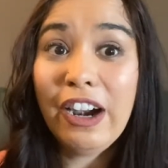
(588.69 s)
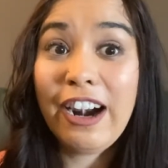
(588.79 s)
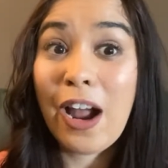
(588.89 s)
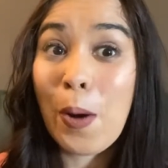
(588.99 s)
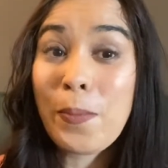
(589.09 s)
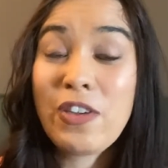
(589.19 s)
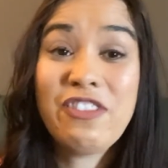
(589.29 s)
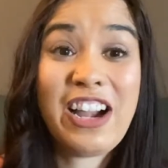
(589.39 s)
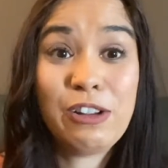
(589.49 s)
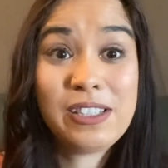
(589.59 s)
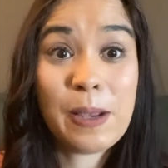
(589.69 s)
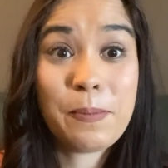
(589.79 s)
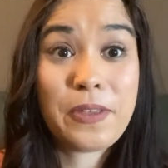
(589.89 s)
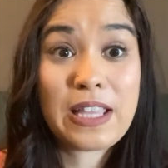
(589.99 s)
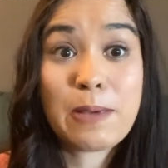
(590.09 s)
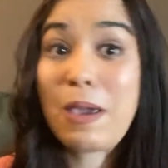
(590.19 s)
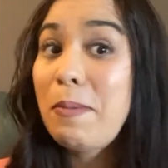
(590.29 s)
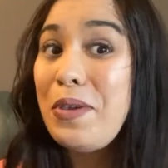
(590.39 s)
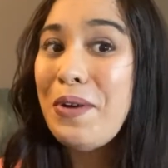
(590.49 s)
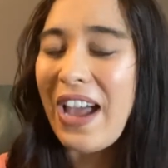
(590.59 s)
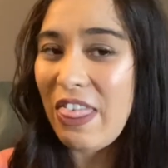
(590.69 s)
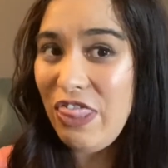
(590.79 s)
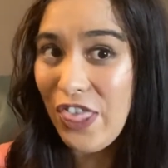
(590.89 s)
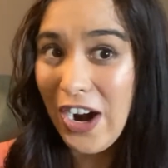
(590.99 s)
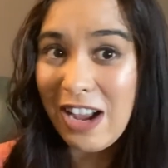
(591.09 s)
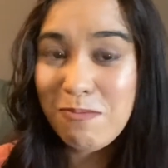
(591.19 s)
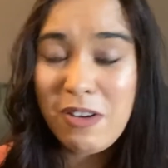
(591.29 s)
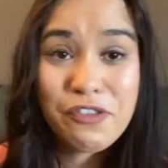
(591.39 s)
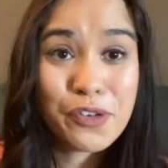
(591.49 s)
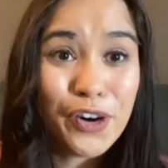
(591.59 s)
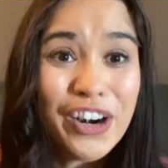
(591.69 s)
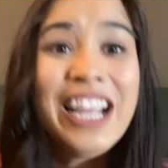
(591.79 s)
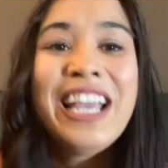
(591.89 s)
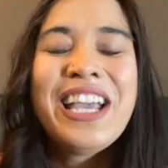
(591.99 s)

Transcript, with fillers: or I hope you found something that maybe you hadn't thought of before.